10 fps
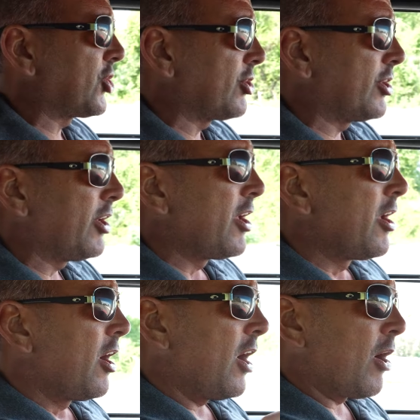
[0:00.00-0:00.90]
should
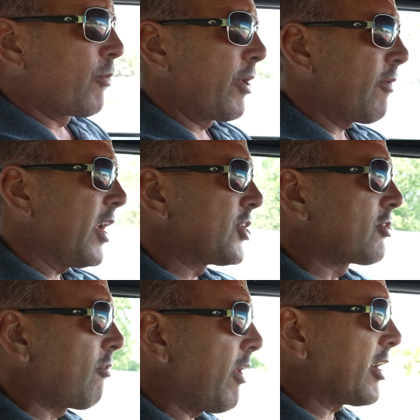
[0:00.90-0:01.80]
uh, rear end's
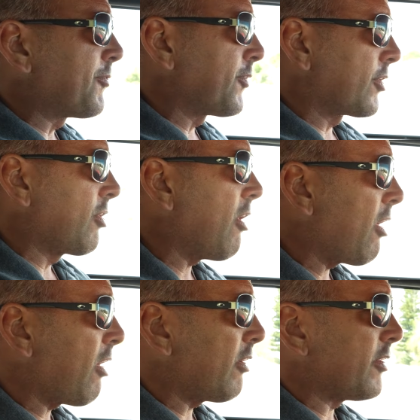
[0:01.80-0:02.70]
correct for the
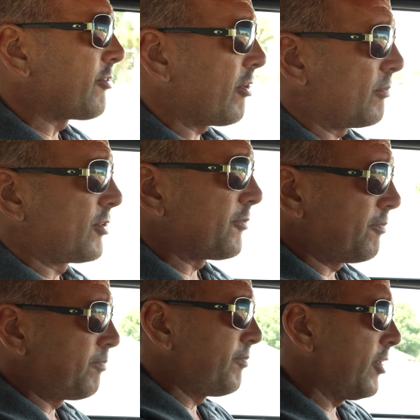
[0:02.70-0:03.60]
car in terms of
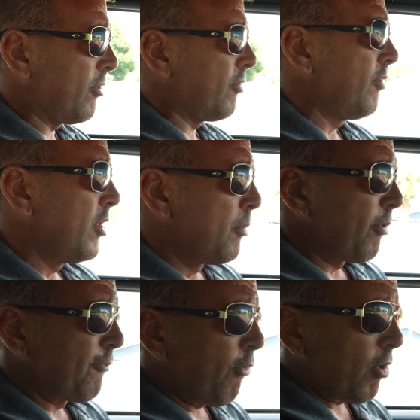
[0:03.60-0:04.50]
you know
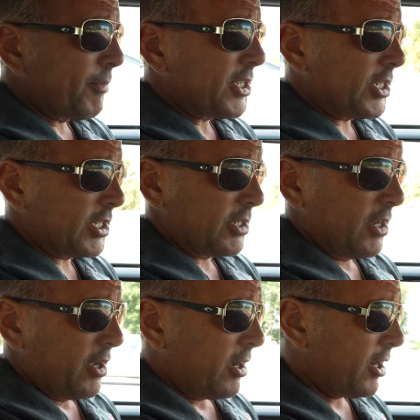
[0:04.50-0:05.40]
performance.
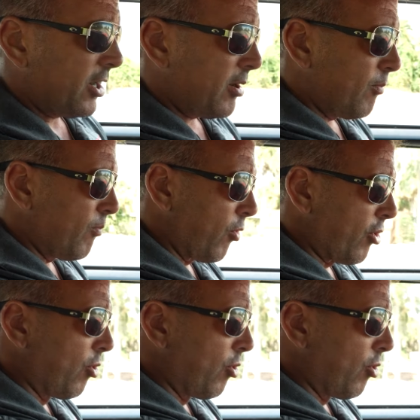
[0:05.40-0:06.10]
Um, we're